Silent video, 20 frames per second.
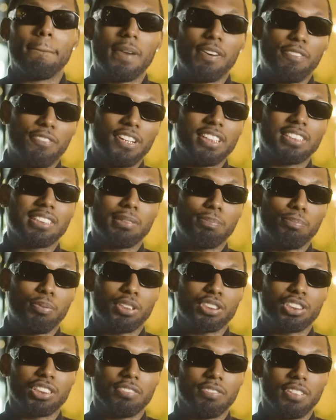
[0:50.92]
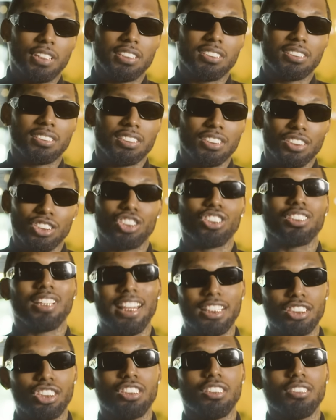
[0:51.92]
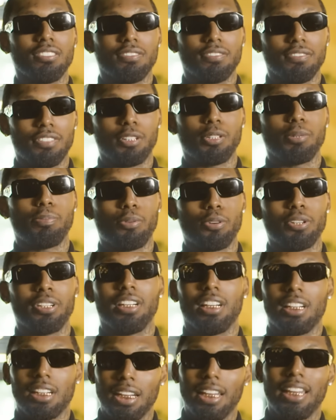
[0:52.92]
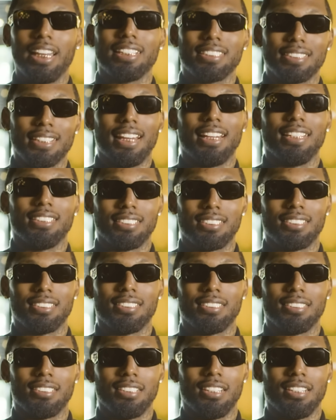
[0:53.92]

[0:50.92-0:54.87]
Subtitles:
My first impression of her is she's actually very pretty and her hair's nice.